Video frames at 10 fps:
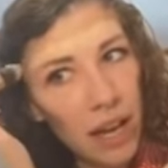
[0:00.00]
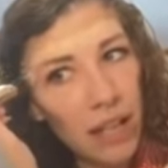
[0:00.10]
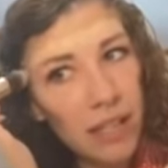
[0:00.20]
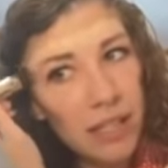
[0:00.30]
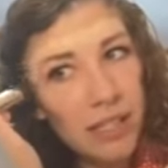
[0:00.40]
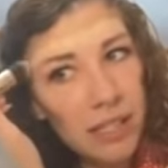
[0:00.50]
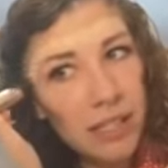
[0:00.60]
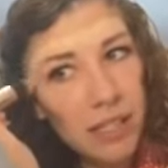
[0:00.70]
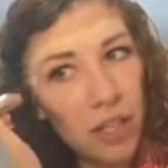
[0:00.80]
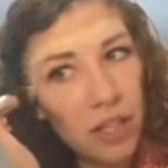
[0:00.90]
And this
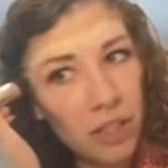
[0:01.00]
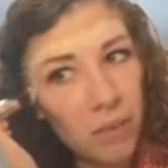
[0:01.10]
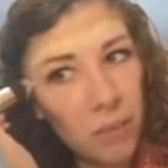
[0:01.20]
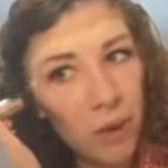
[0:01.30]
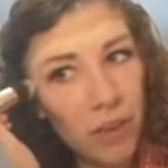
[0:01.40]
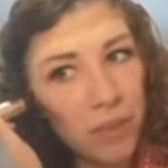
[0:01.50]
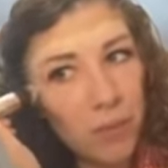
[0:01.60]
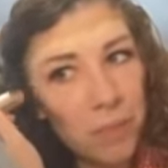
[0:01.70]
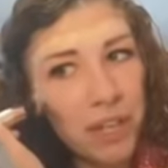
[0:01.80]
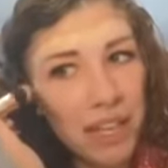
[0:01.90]

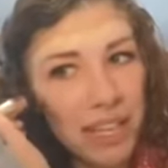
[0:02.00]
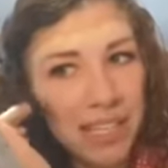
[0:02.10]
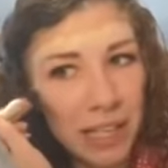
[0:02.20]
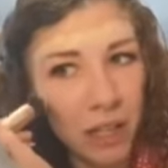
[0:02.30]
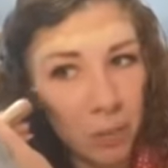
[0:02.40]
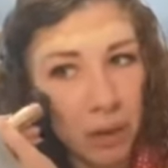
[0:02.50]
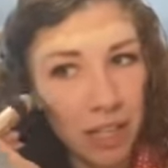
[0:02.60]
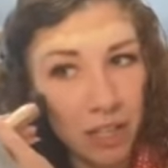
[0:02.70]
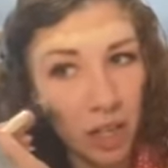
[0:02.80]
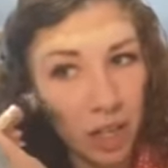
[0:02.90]
would be considered
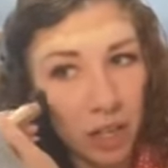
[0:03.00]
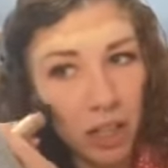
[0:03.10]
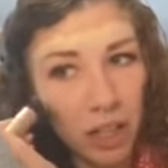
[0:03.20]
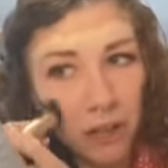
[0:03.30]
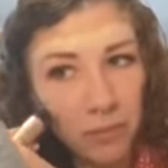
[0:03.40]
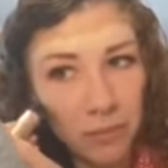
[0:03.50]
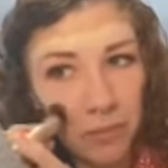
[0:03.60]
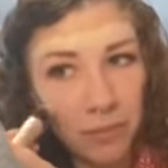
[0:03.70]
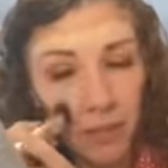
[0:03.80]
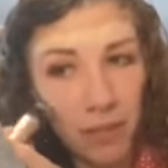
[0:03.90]
my darker
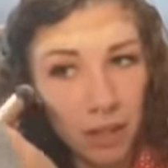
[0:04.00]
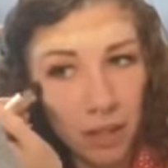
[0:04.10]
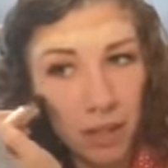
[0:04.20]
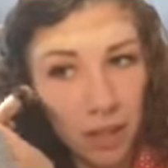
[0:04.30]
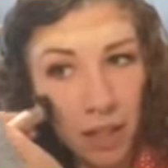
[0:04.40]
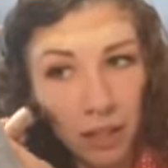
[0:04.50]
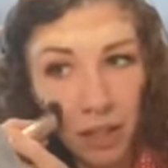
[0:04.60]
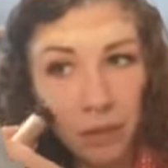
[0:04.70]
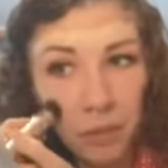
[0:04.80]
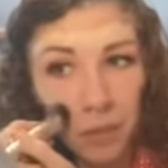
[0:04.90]

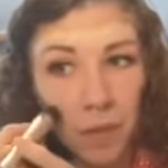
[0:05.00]
color.